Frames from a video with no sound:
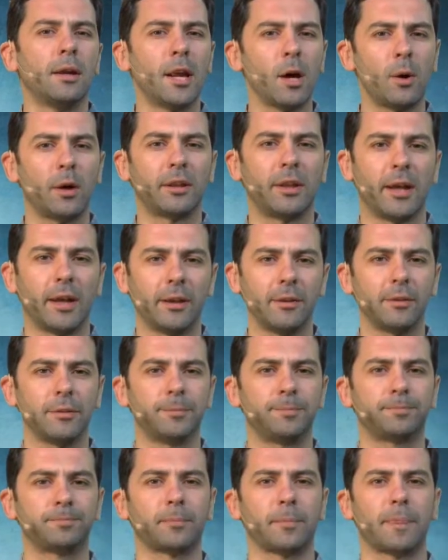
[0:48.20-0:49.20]

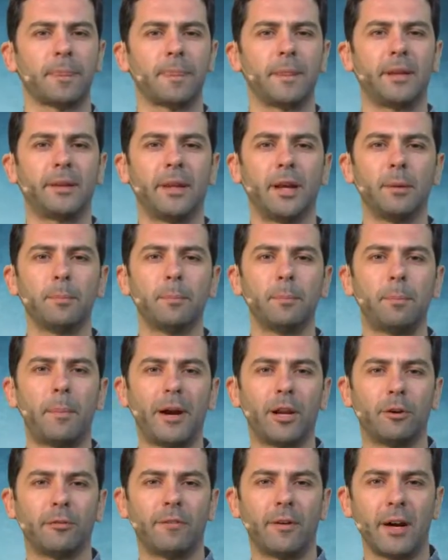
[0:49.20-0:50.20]
Nowadays, the term
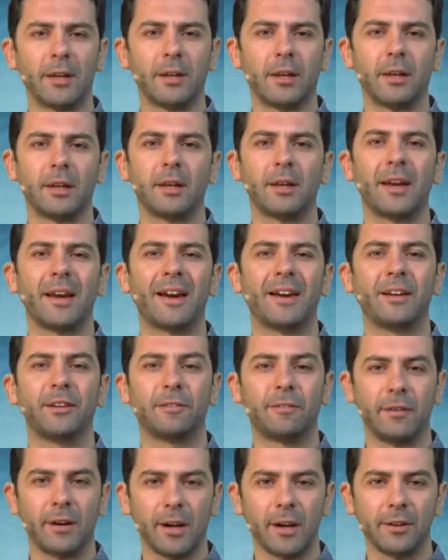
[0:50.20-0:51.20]
biorefinery
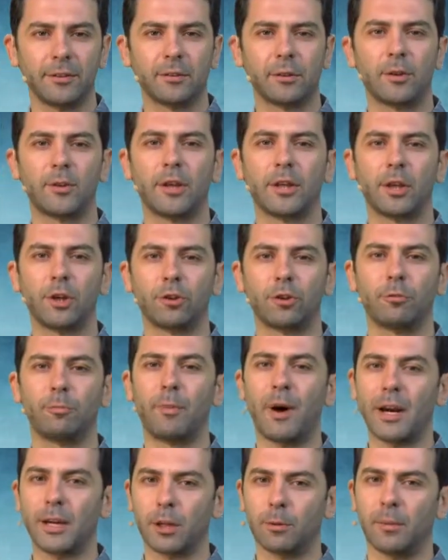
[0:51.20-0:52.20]
refers to the use of
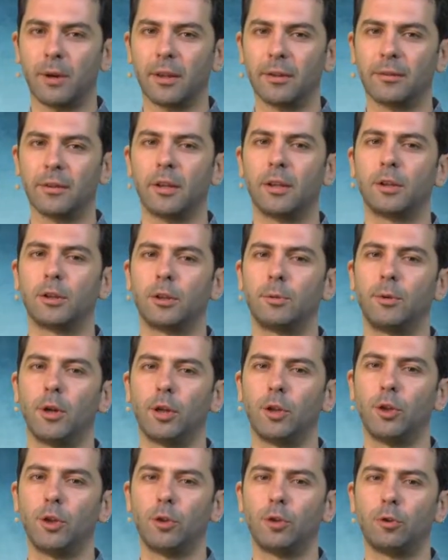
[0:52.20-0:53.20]
biomass to
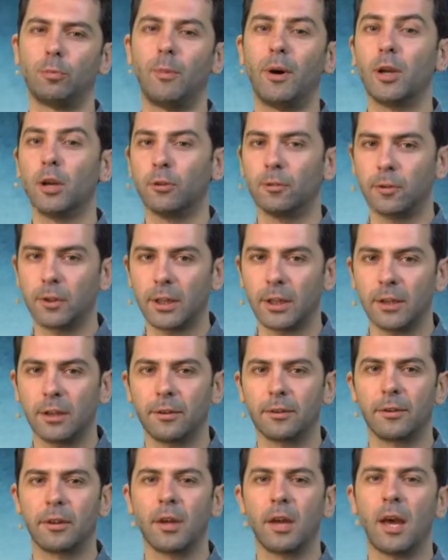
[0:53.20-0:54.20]
produce
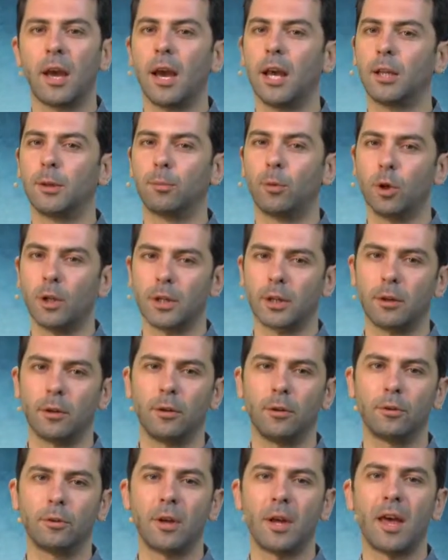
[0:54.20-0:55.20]
biofuels and
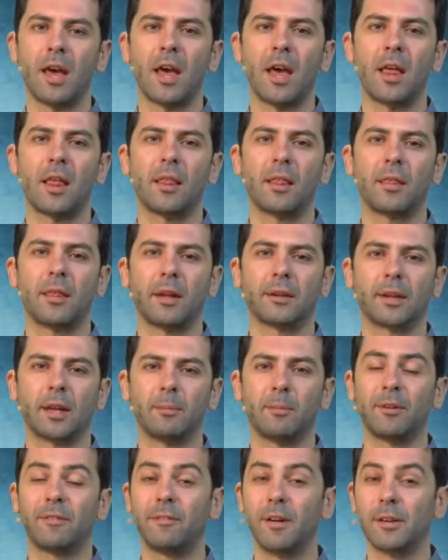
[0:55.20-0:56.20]
molecules that
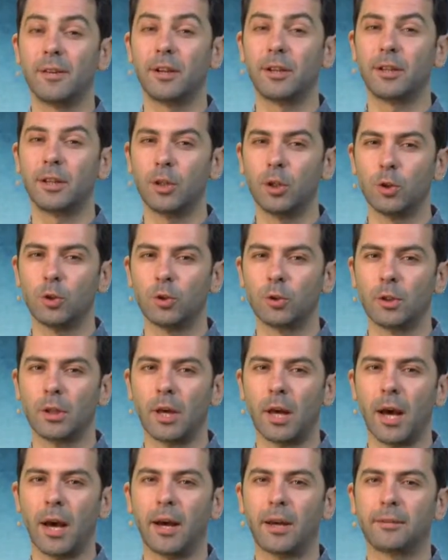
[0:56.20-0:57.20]
can be further used
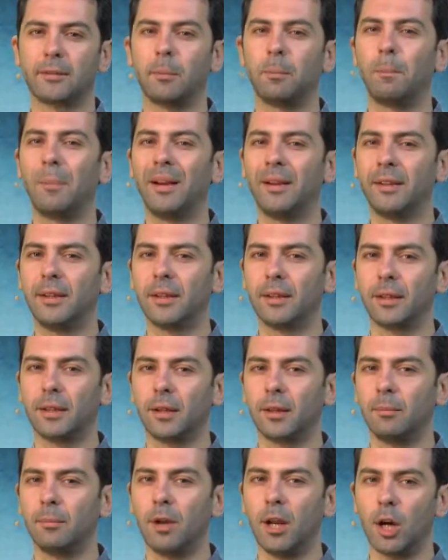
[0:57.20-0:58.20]
as building
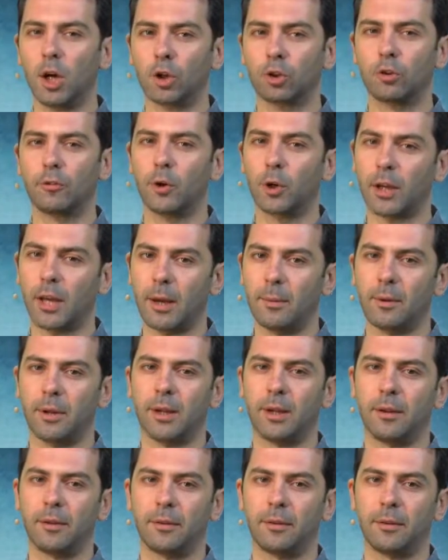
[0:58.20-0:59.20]
blocks for
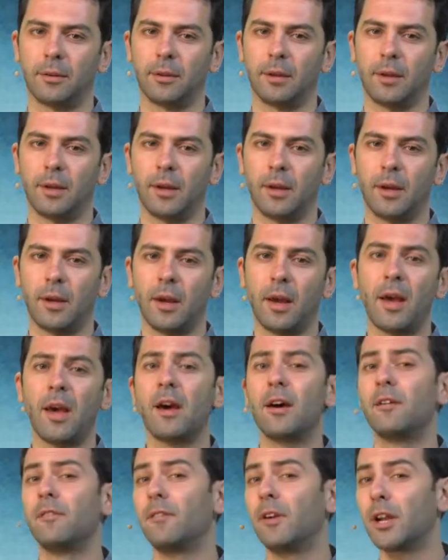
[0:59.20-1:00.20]
chemicals.
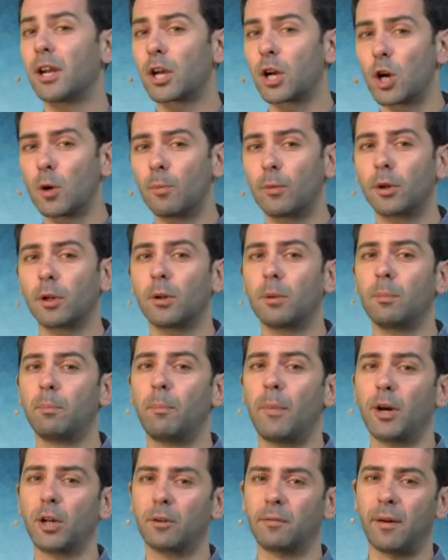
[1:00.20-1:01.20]
Very common
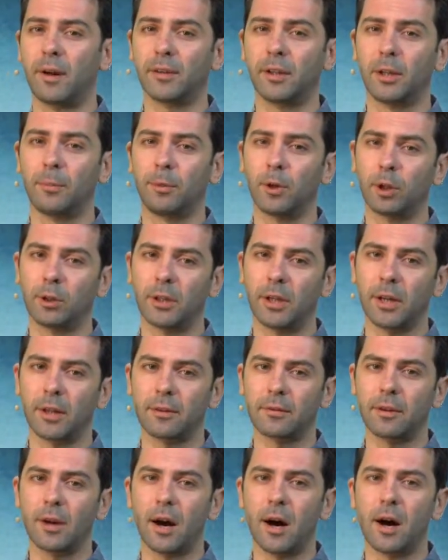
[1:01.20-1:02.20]
biorefinery
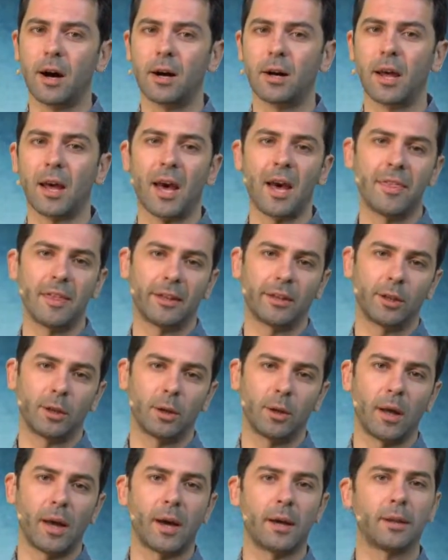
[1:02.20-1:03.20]
products are
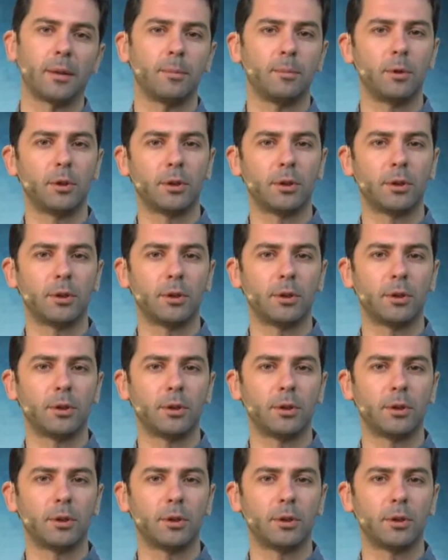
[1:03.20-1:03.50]
ethanol and